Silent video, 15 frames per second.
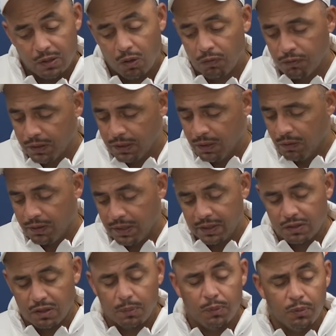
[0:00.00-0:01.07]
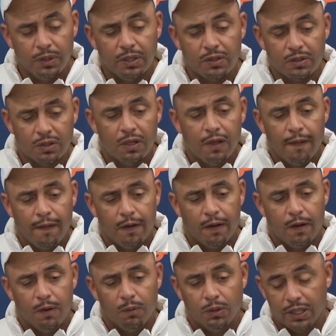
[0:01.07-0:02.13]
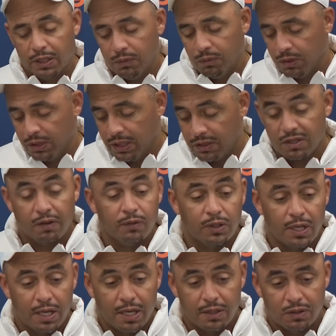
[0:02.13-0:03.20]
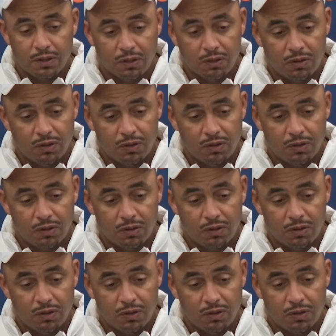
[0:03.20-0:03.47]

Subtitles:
And hopefully over the next couple of weeks, we'll get several guys.